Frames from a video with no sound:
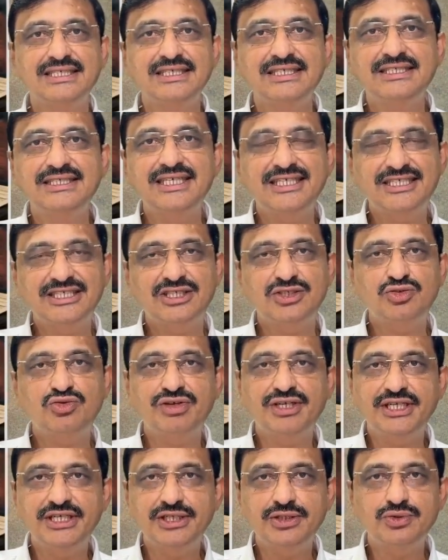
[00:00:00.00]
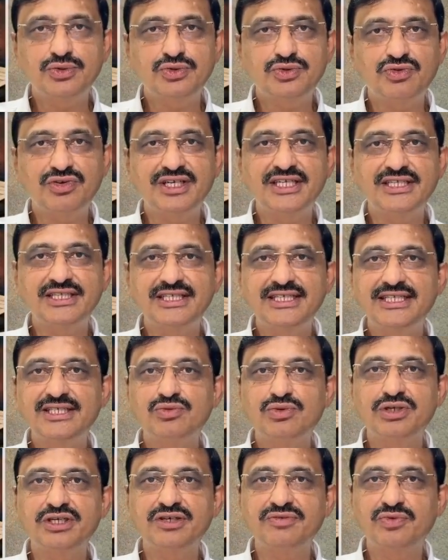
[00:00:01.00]
Section 22, 23,
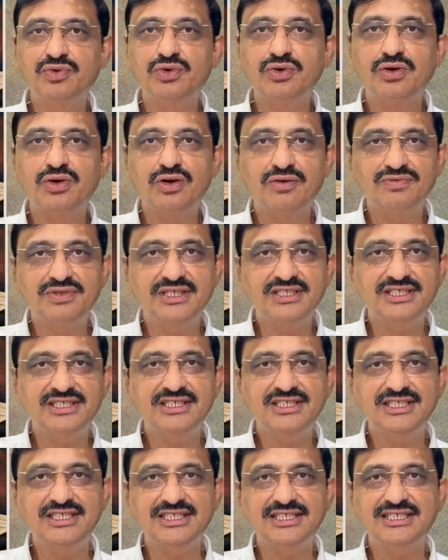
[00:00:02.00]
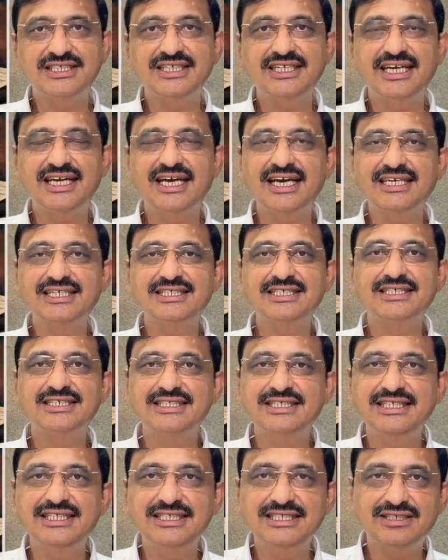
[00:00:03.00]
24 of the CGST Act
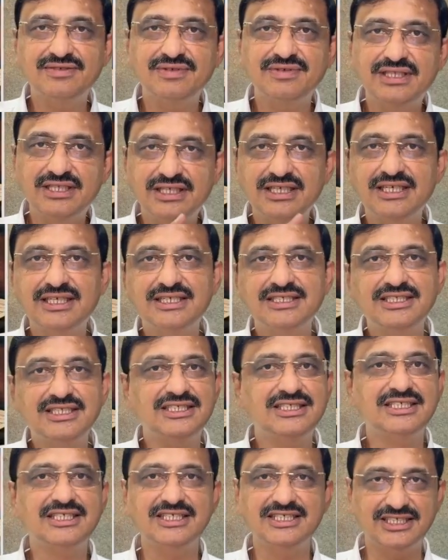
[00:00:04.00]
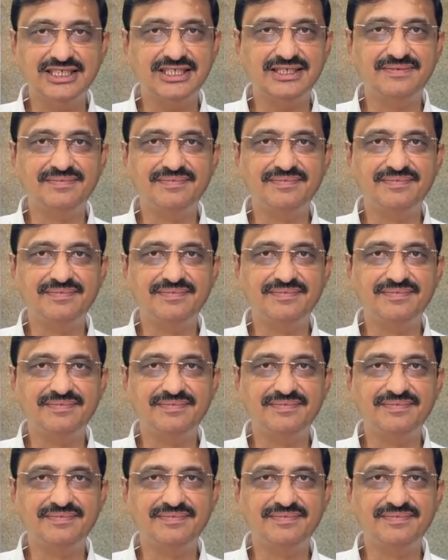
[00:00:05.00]
deals with registration.